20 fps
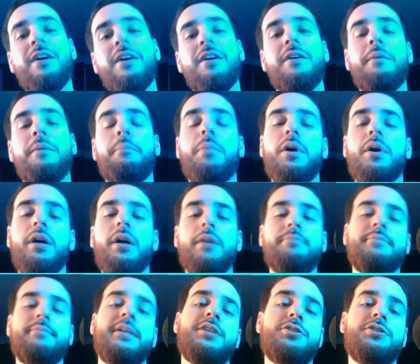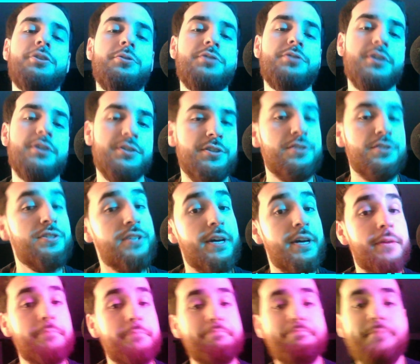But he chose us instead.
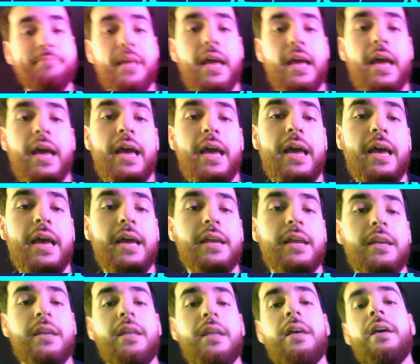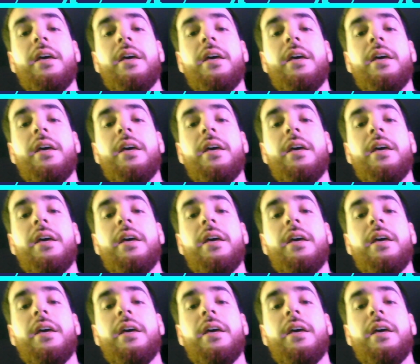And